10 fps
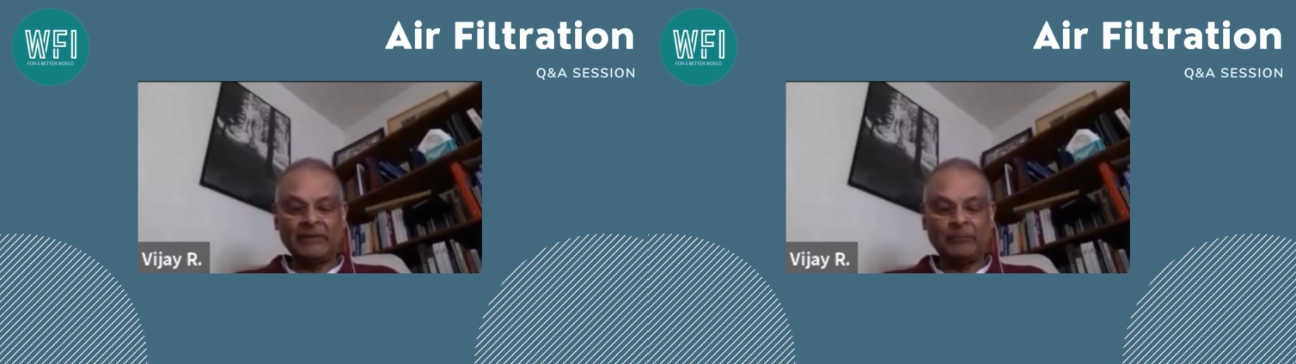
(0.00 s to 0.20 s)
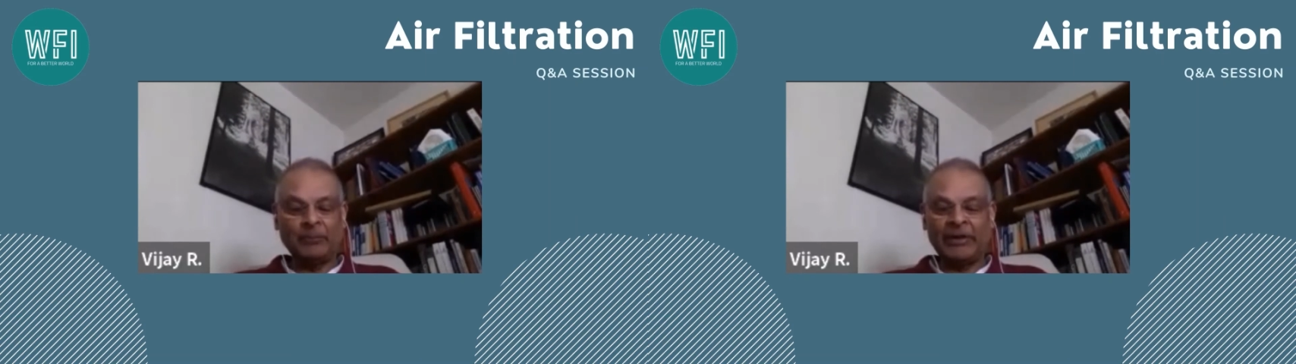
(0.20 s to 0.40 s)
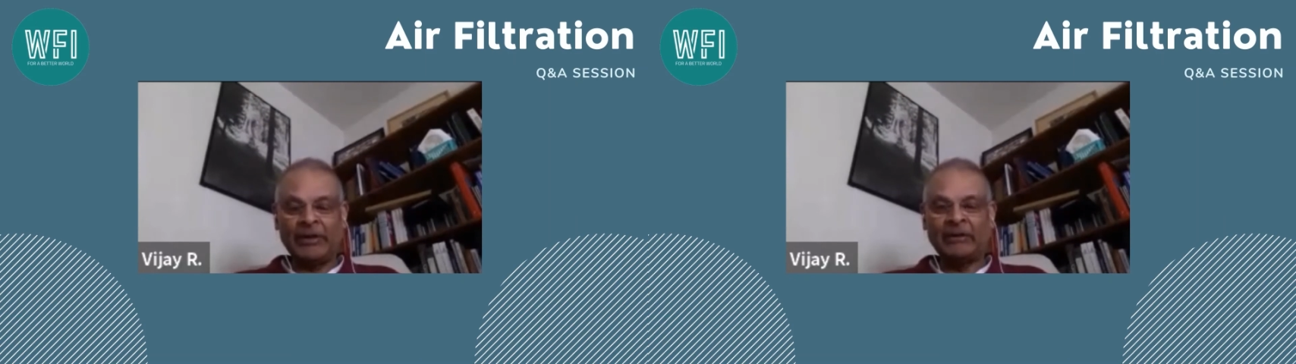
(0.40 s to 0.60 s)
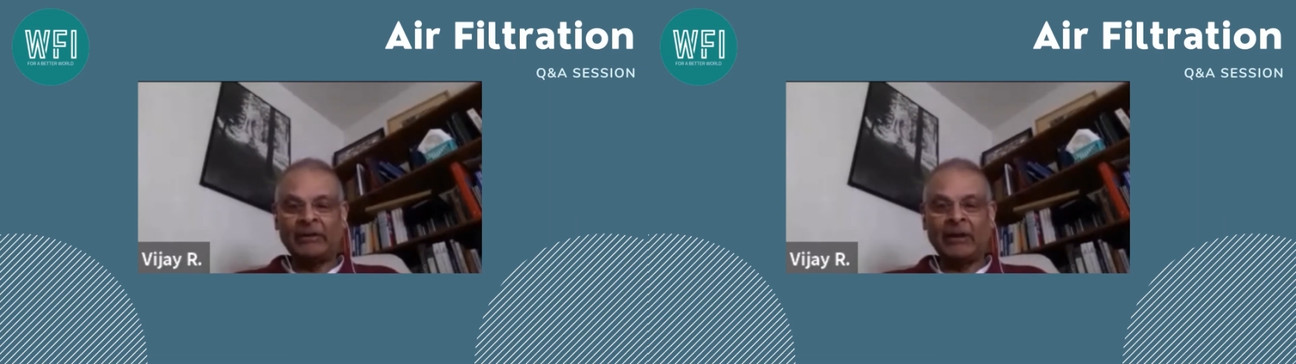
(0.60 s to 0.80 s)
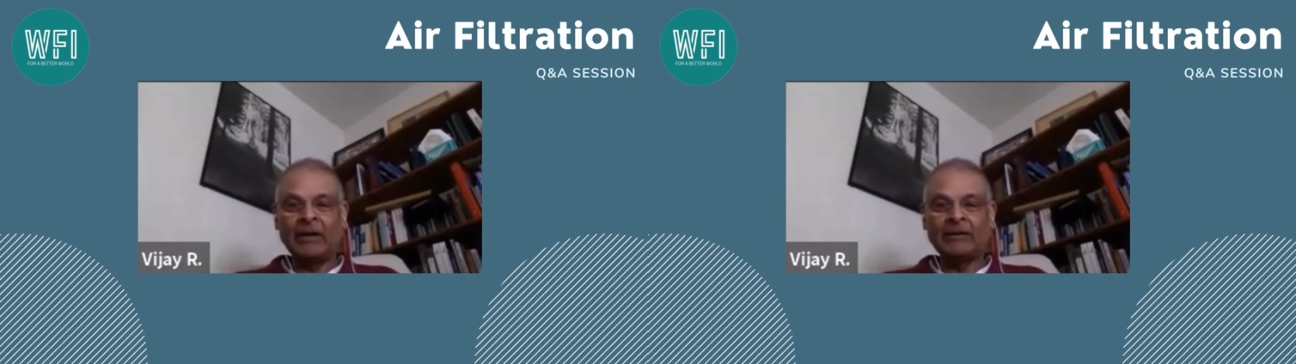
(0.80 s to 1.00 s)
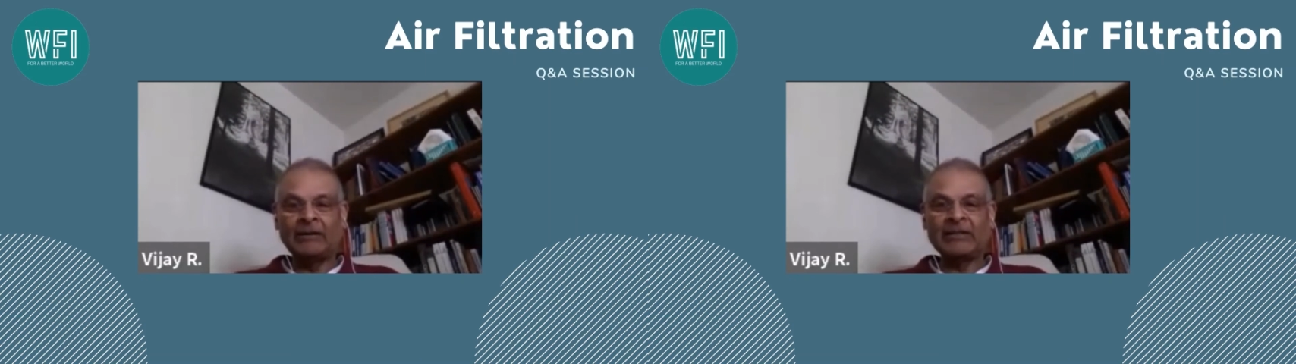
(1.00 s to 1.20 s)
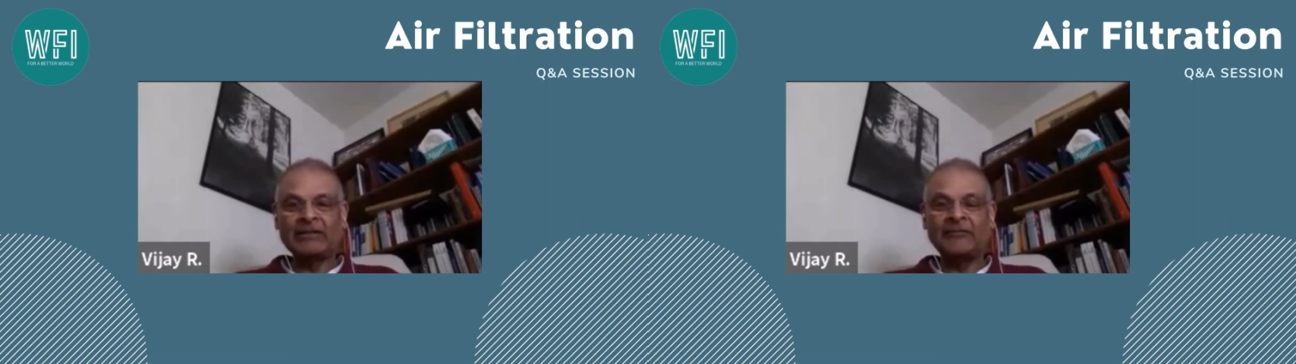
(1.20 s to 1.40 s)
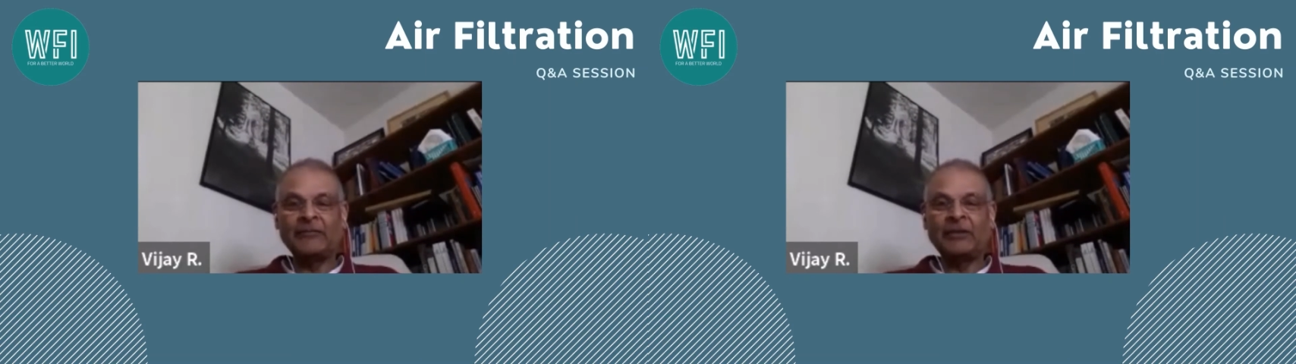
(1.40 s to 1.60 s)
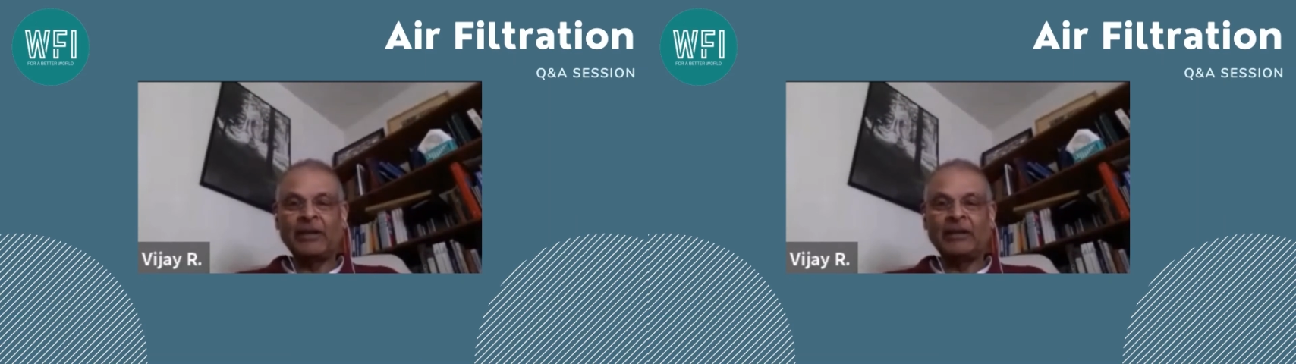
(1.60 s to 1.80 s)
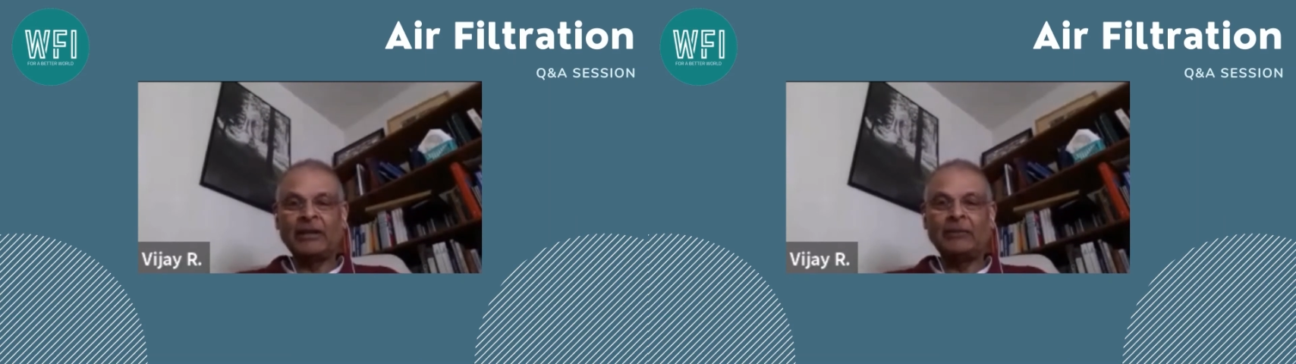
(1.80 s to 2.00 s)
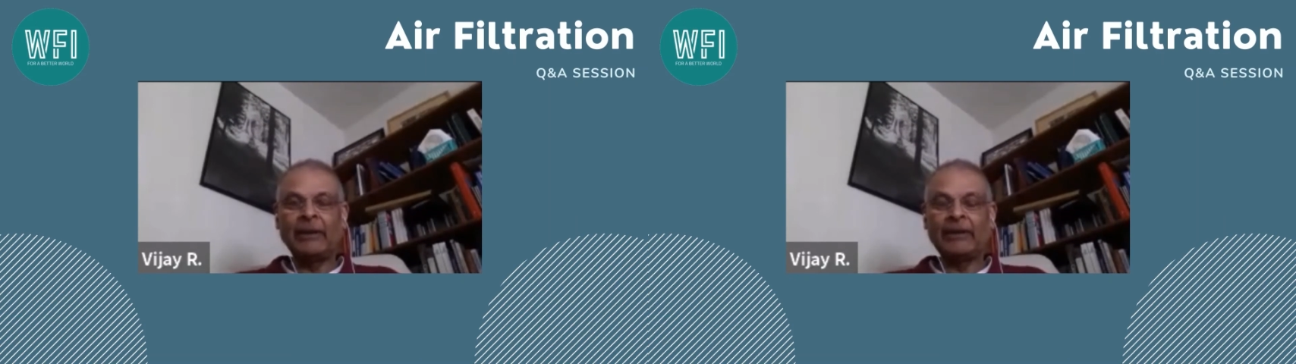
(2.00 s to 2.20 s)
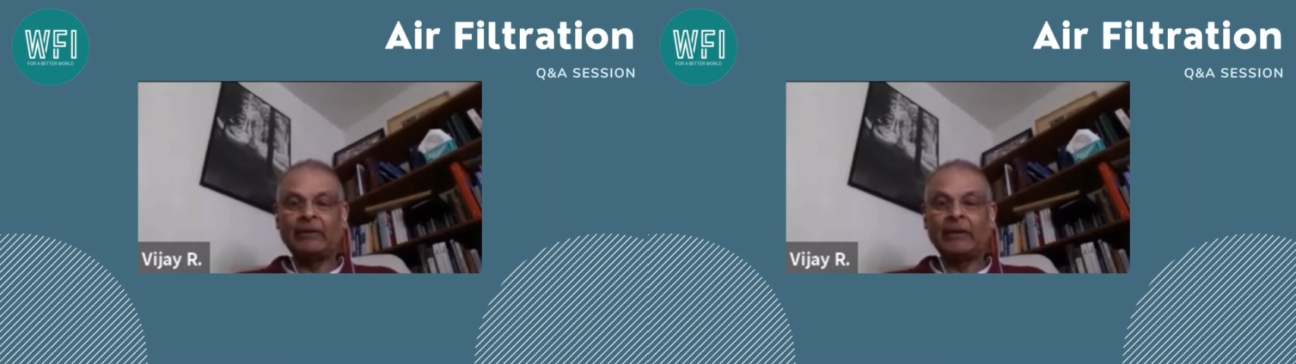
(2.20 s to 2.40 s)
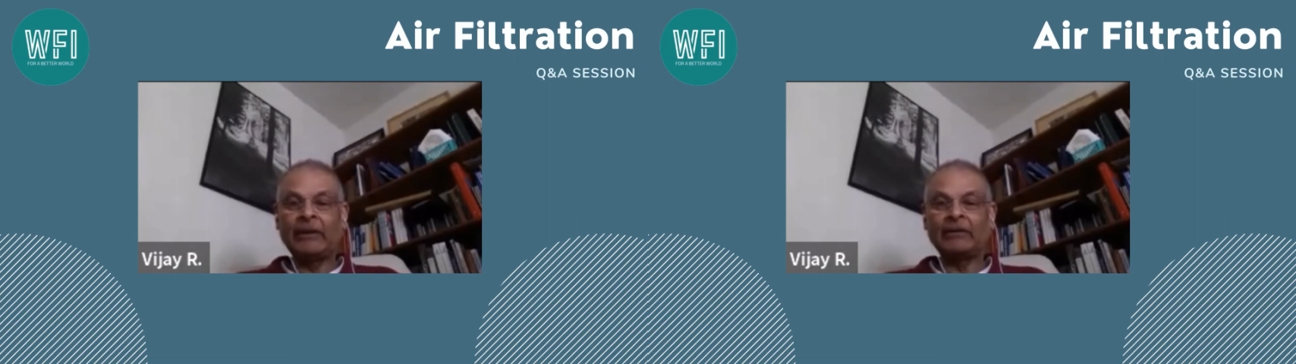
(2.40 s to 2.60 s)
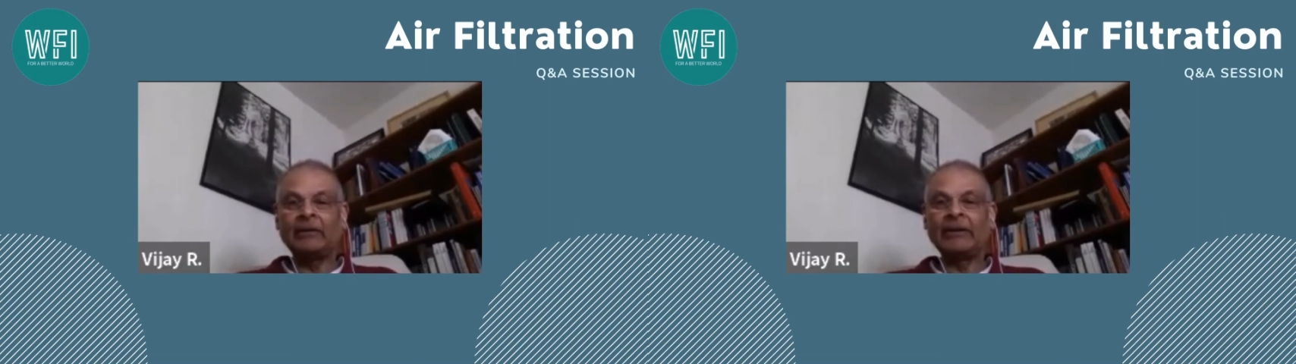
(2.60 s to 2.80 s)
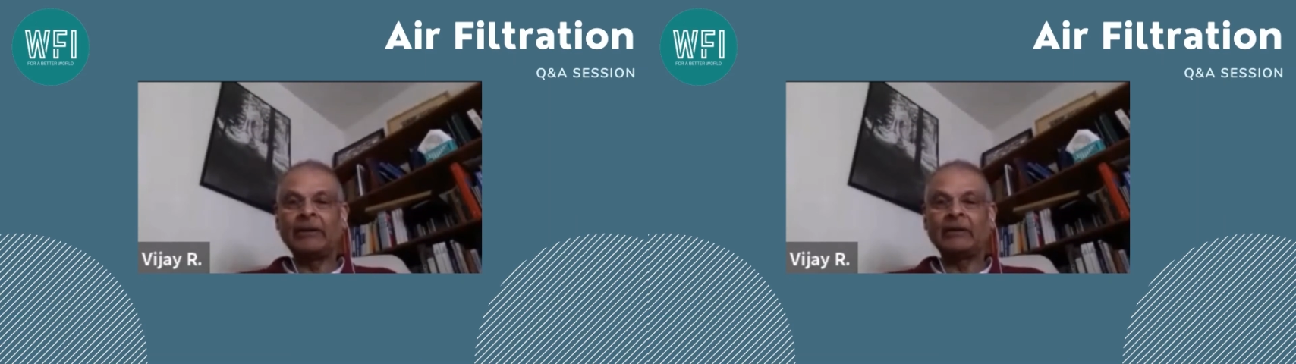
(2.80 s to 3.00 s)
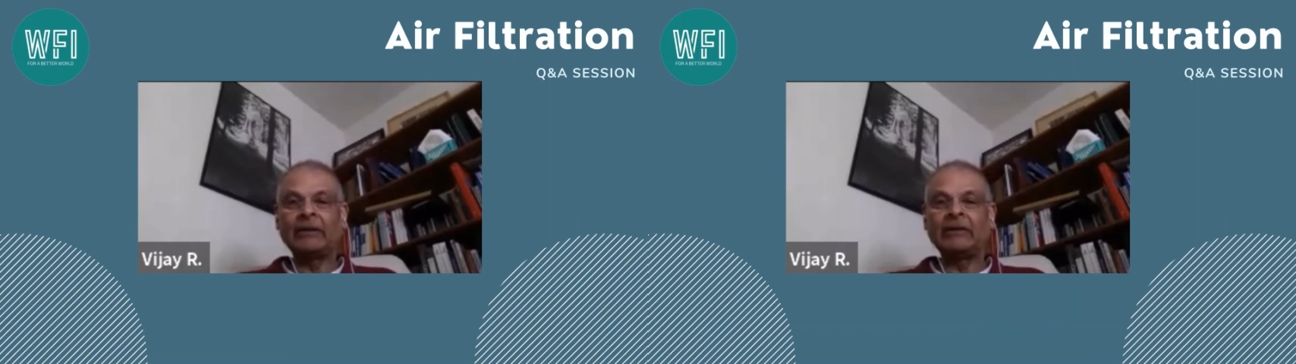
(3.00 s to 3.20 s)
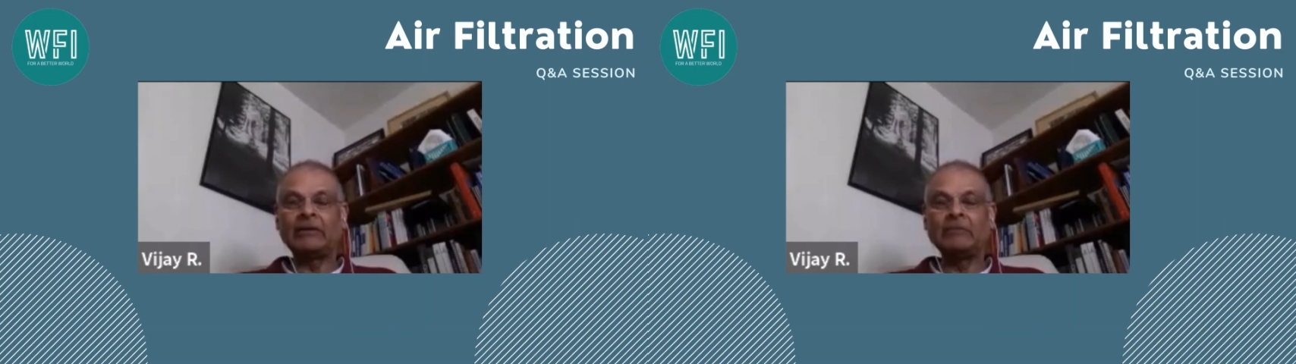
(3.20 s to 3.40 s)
Putting in context, if you take a microelectronic clean room,